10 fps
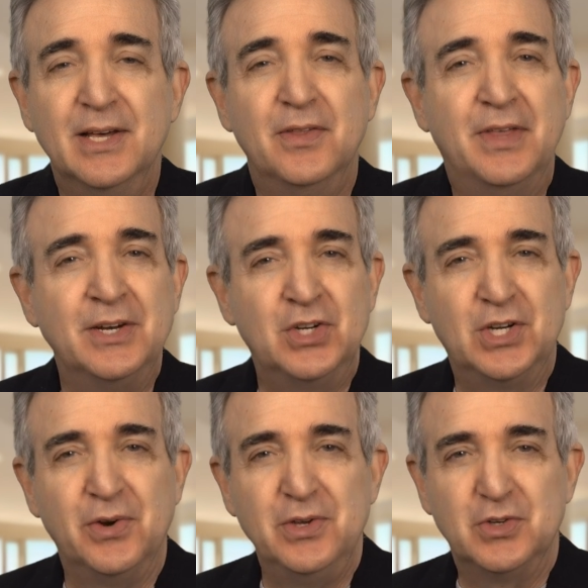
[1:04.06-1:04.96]
then
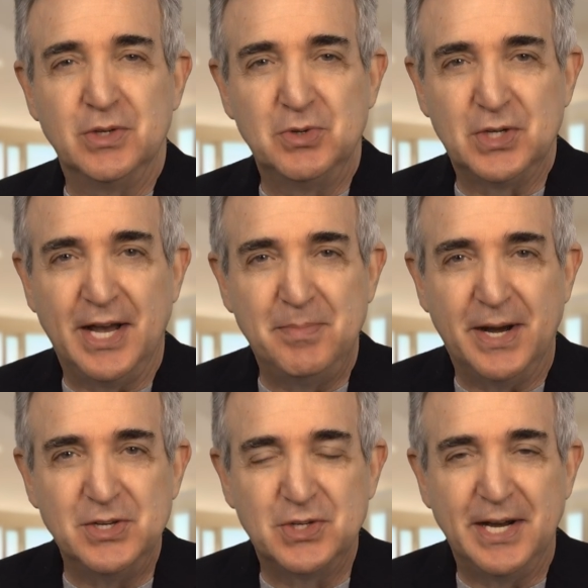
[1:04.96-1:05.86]
show you some
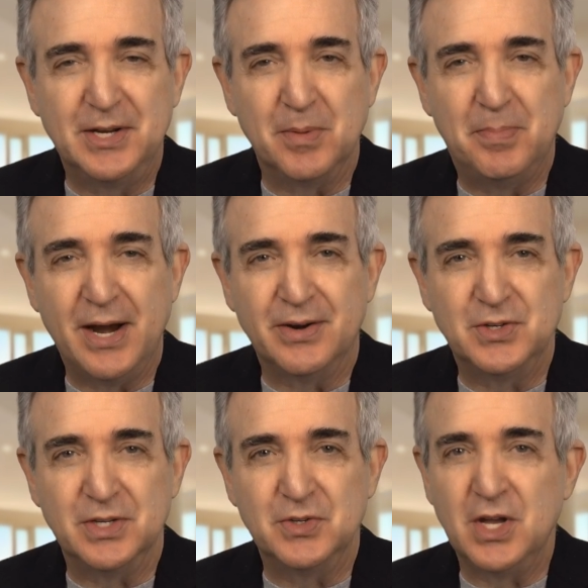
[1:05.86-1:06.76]
side-by-side -side
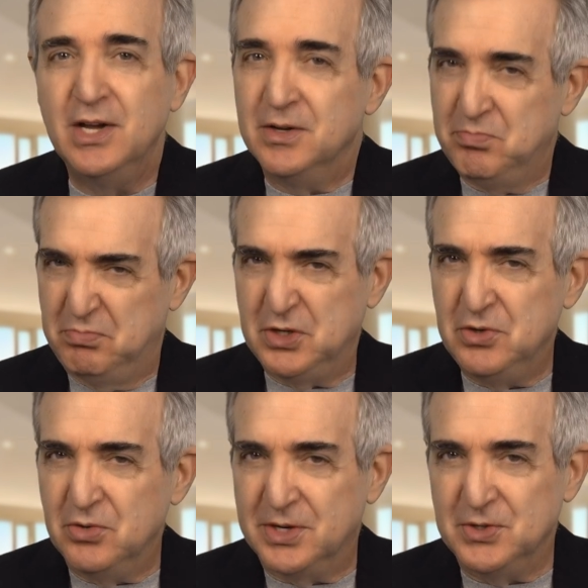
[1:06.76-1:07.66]
comparisons so
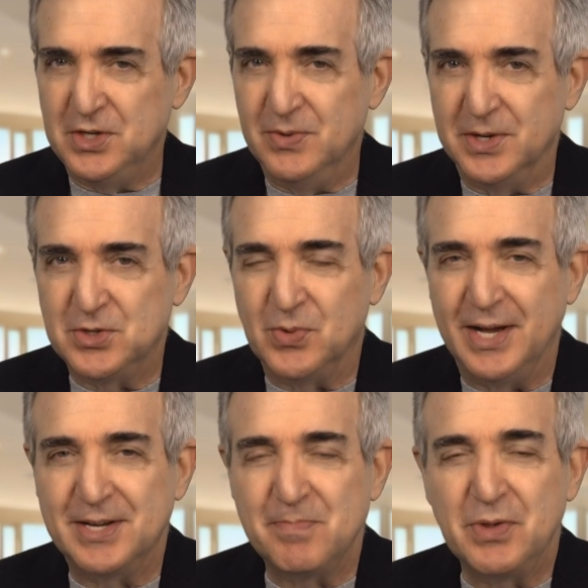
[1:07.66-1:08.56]
you can see what's
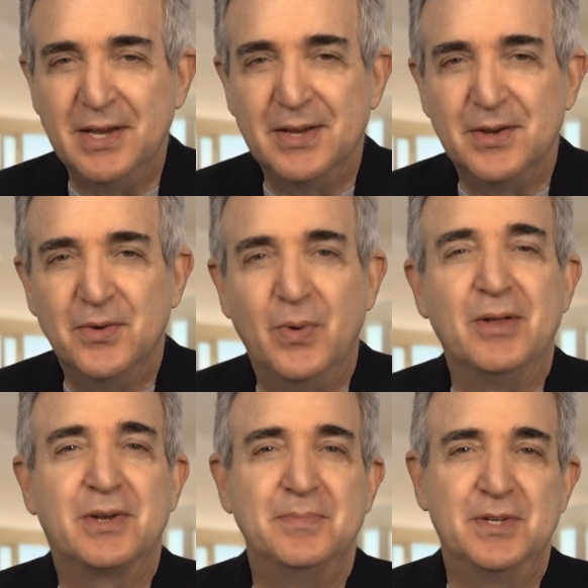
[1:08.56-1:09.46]
what.
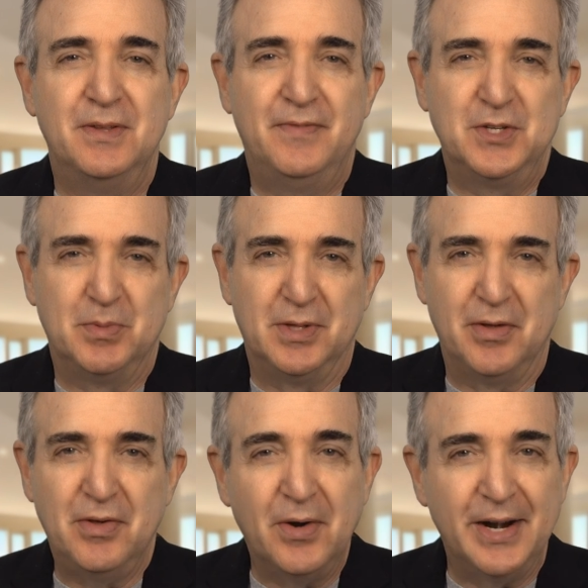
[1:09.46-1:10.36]
Welcome to the Visible
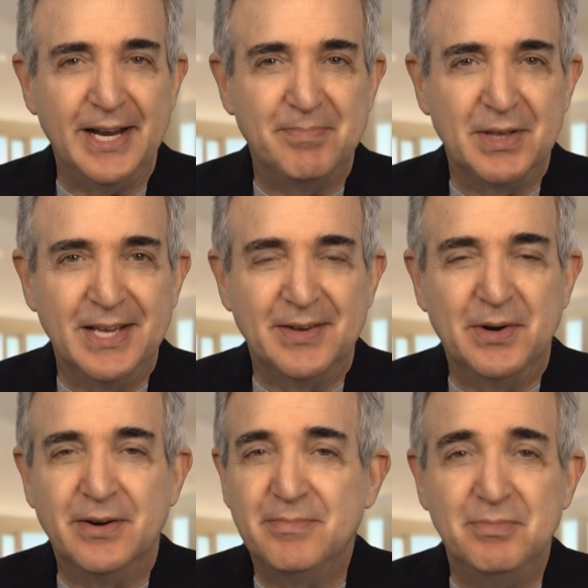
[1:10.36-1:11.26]
Authority,
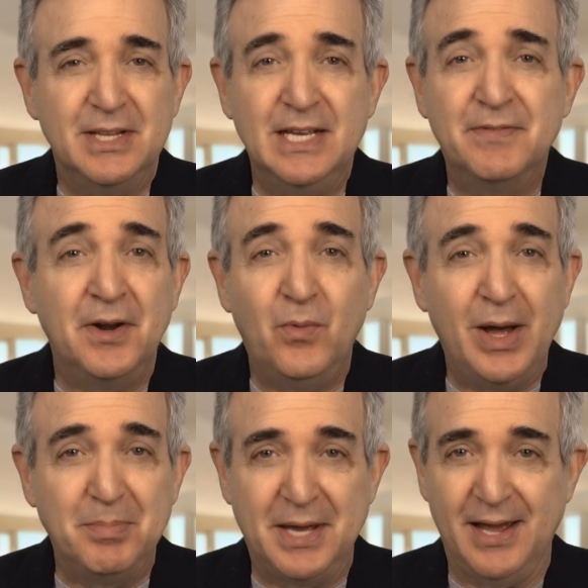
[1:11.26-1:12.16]
where even a
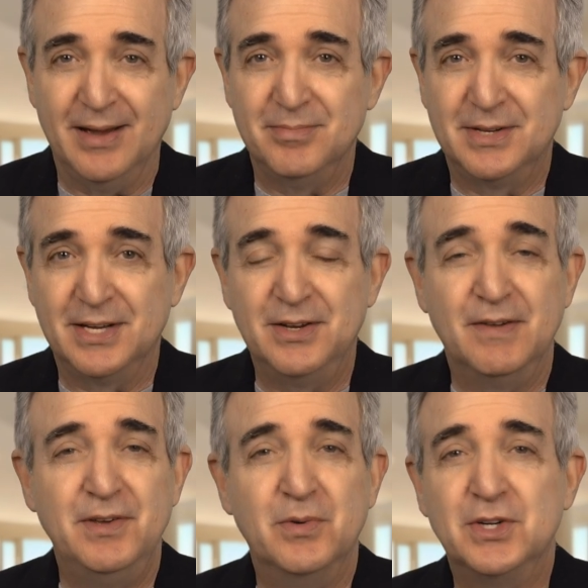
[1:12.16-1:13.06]
webcam can
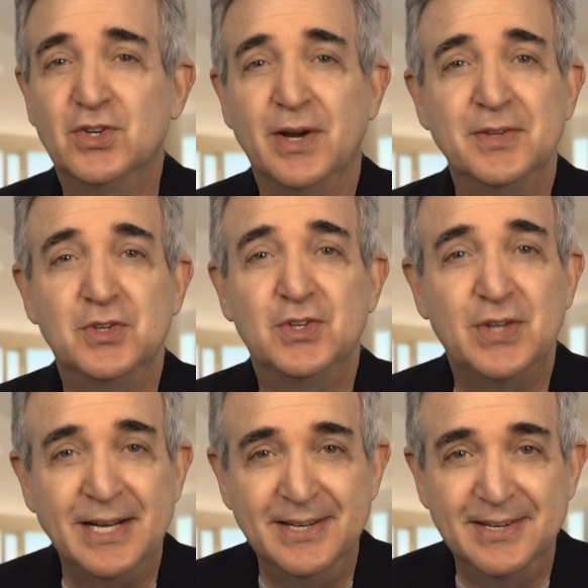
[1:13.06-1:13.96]
give you a
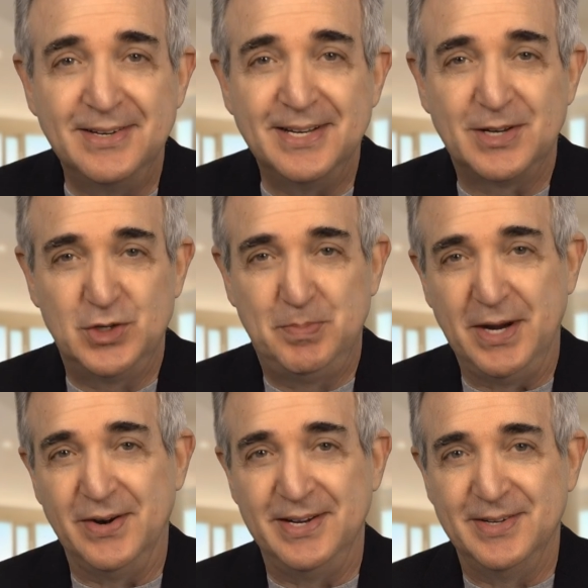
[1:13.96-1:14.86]
transcendent
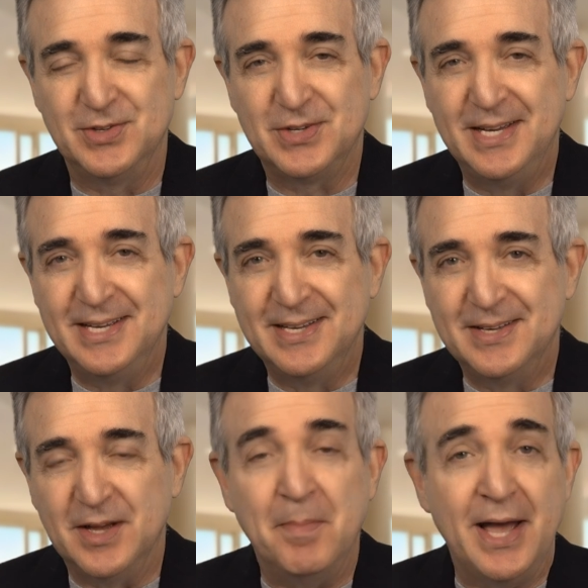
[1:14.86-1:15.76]
experience.
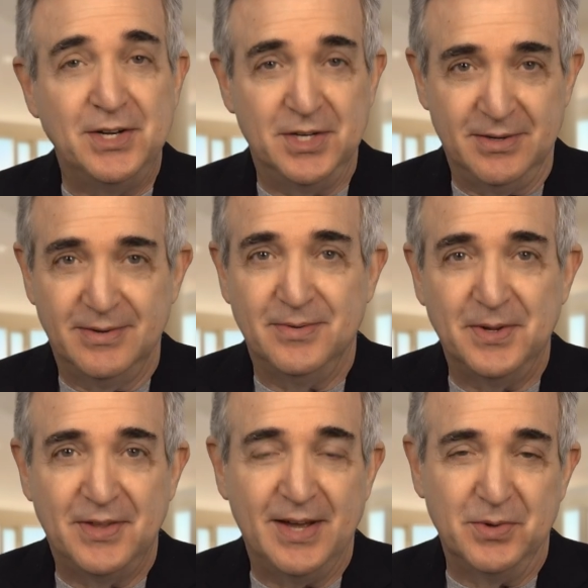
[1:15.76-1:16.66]
Imagine
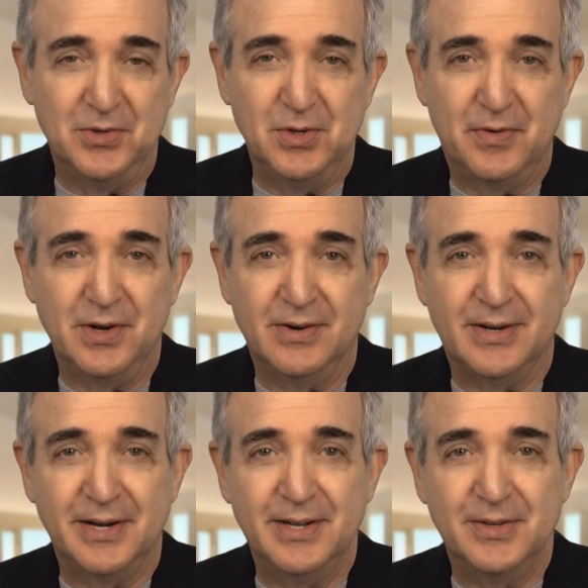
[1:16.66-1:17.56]
what that will do for your
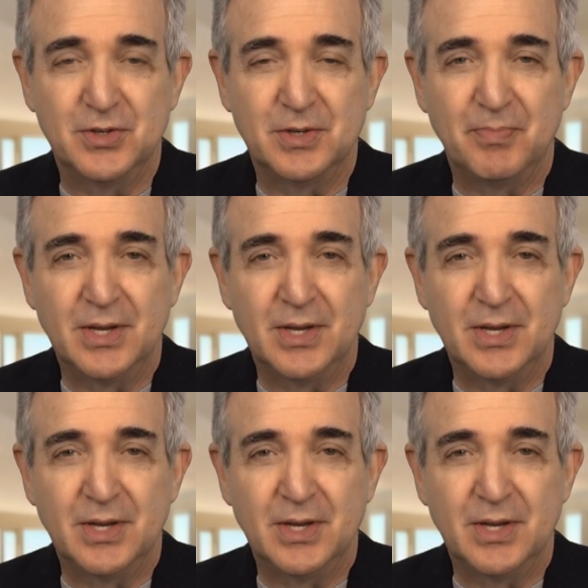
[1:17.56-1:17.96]
audience.